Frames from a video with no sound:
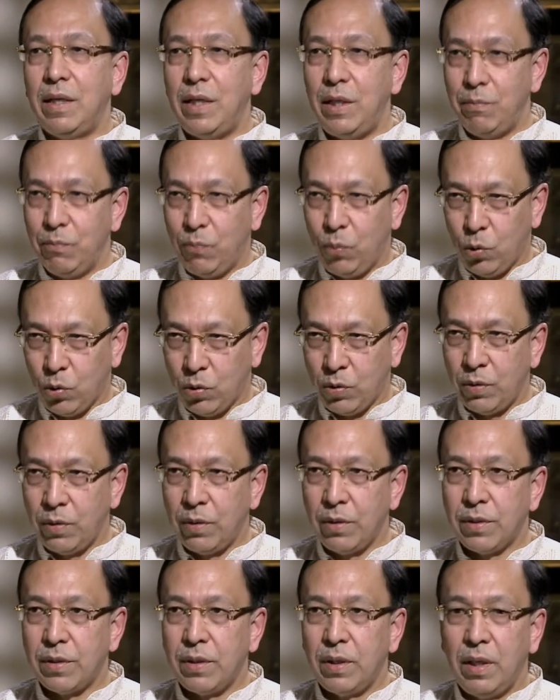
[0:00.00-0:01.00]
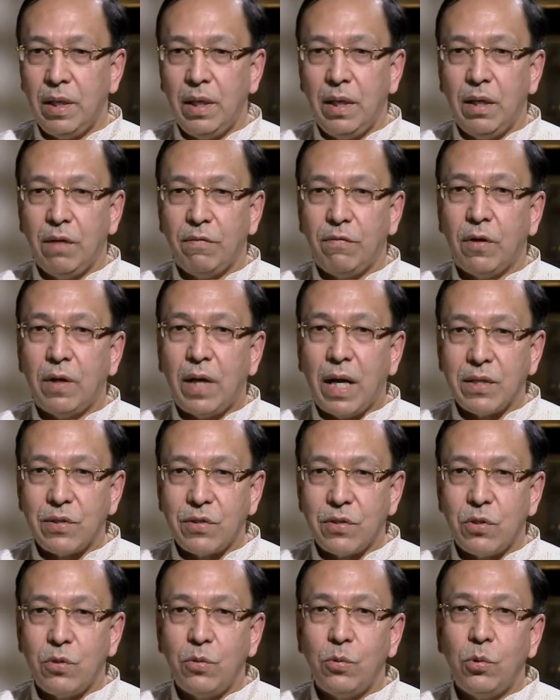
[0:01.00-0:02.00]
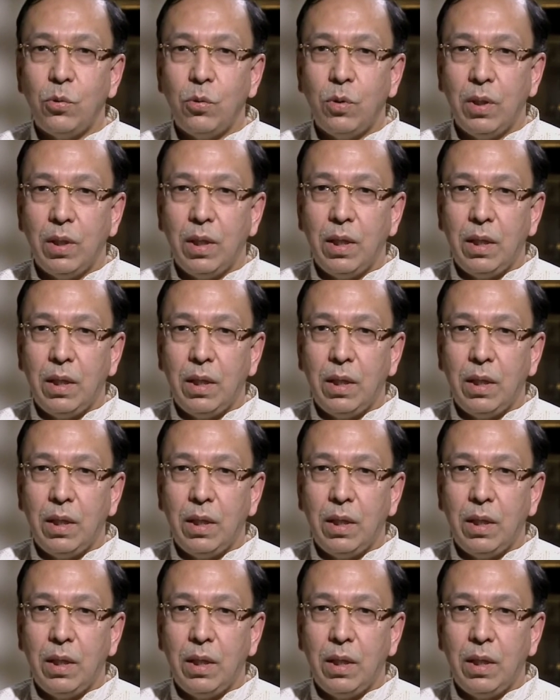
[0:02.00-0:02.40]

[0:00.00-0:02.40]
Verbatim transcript: important for us to